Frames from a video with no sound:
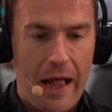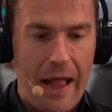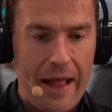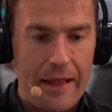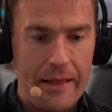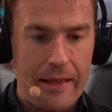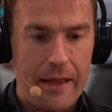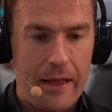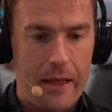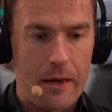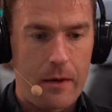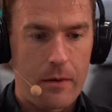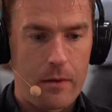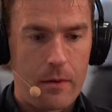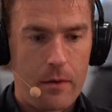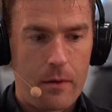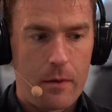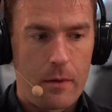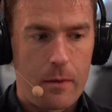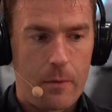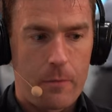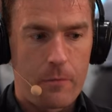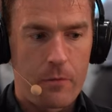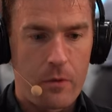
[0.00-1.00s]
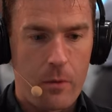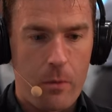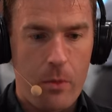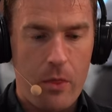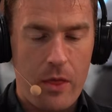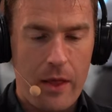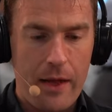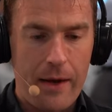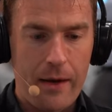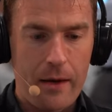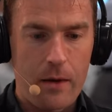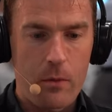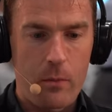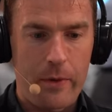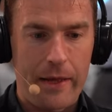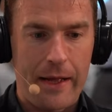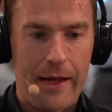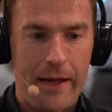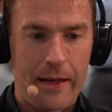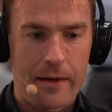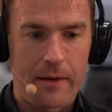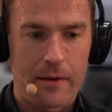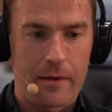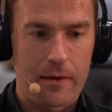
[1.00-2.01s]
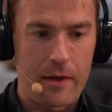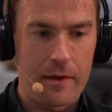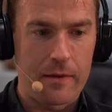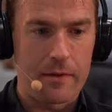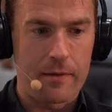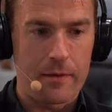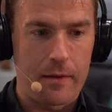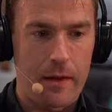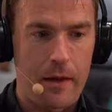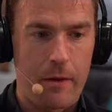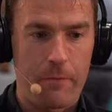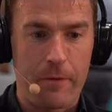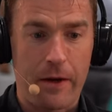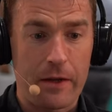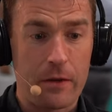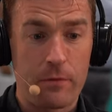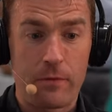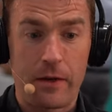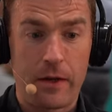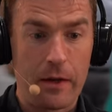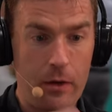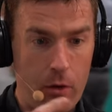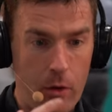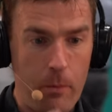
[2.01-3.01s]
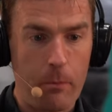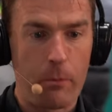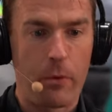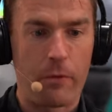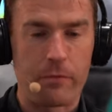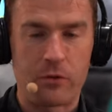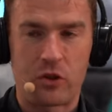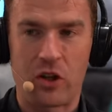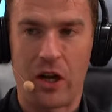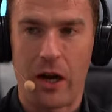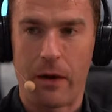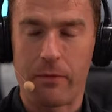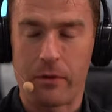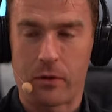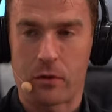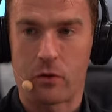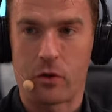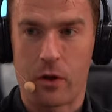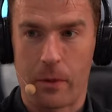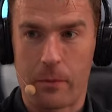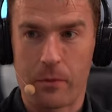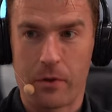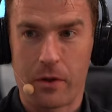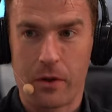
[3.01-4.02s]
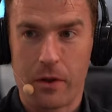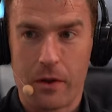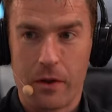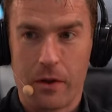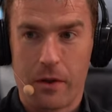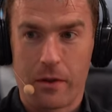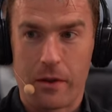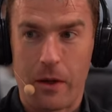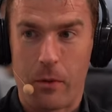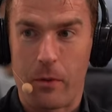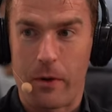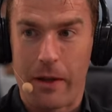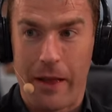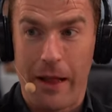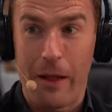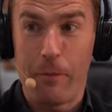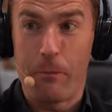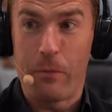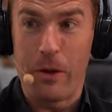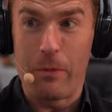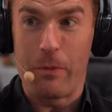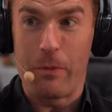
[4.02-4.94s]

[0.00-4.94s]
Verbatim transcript: And then from there, we had this effectively lump of JavaScript that would help